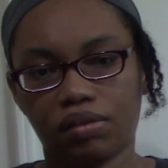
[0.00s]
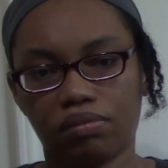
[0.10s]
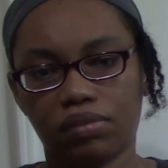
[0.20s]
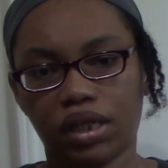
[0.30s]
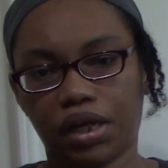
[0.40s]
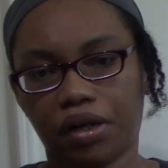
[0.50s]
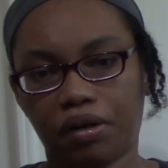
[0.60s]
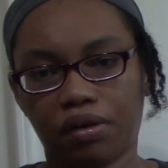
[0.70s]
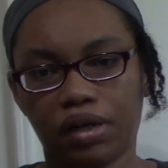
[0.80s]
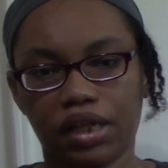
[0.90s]

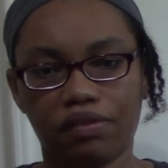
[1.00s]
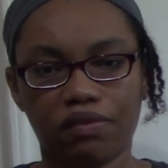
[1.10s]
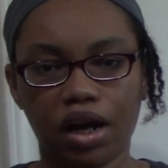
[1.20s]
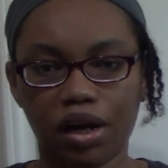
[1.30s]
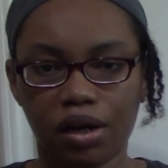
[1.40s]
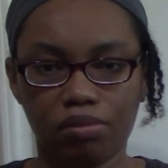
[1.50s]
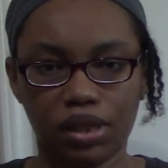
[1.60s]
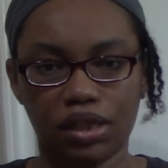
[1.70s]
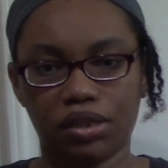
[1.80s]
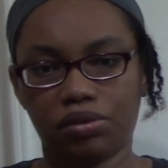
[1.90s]
their
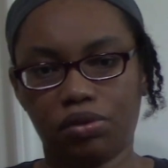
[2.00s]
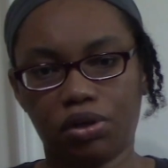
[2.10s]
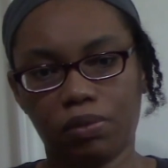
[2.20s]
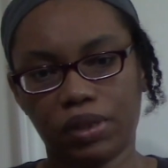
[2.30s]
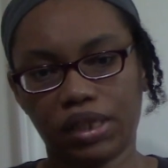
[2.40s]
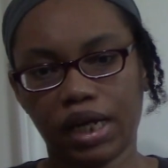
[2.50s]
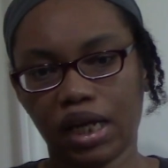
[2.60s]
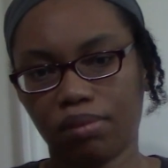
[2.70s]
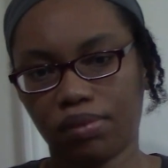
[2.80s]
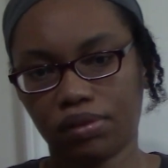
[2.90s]
environment, or with
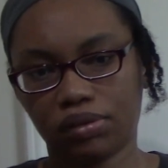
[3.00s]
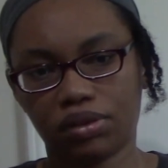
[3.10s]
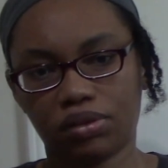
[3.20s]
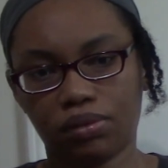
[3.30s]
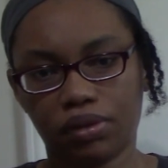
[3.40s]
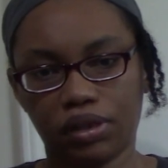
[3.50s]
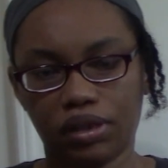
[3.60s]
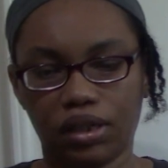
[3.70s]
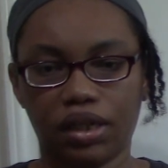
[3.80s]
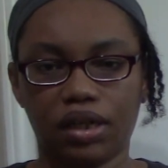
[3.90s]
animals,
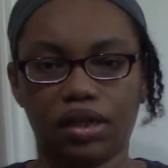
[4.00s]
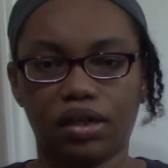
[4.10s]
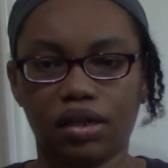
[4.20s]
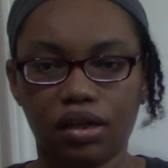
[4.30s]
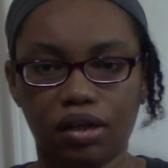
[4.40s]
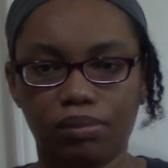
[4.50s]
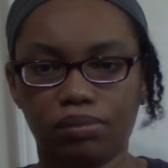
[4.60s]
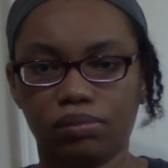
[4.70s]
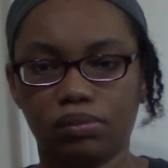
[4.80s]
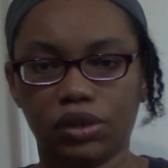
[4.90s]
or
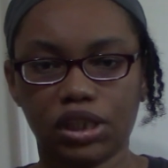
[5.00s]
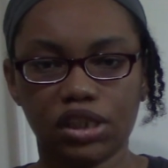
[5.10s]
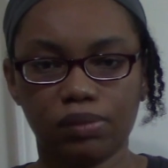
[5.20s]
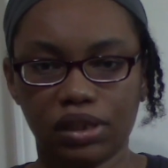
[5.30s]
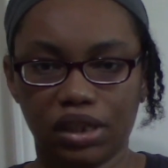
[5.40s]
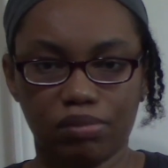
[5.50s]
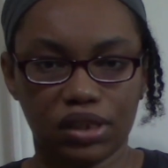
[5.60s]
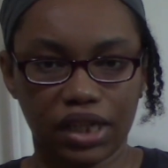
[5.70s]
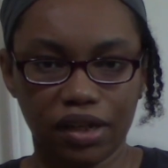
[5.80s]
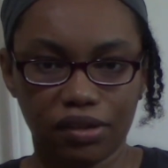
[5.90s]
just with
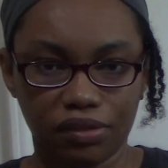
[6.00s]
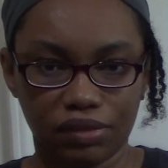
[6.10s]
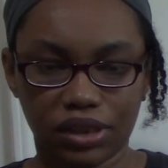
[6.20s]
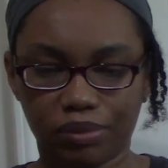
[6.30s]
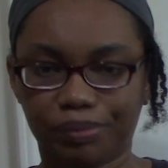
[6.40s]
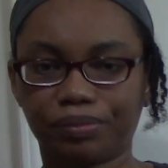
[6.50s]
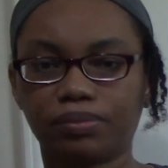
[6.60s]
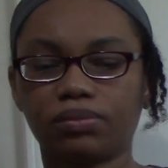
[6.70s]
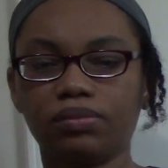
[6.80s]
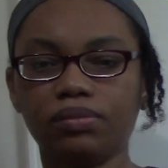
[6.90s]
themselves,
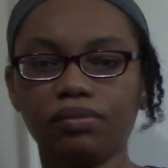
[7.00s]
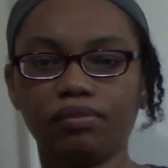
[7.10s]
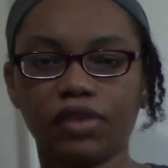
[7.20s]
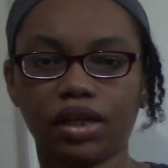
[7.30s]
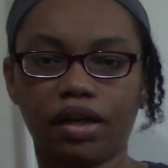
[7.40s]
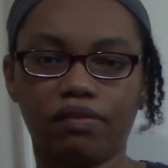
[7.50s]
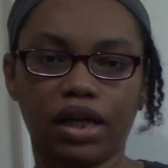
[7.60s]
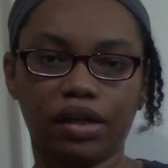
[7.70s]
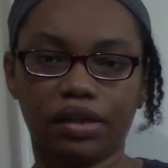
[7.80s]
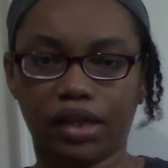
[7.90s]
of
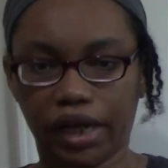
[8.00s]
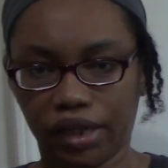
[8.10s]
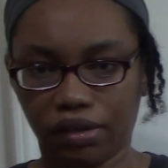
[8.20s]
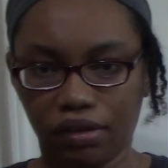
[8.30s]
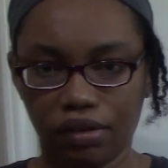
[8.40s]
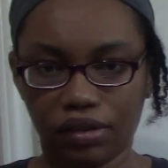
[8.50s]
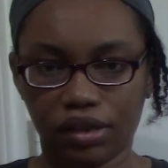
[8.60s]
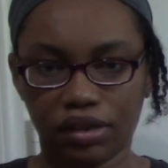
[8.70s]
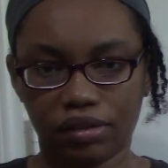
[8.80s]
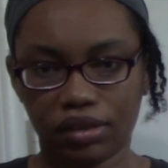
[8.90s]
inner dialogue.
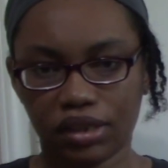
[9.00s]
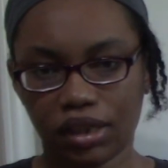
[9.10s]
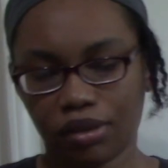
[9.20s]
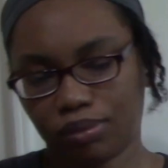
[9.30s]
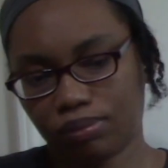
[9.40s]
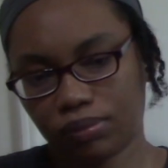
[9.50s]
So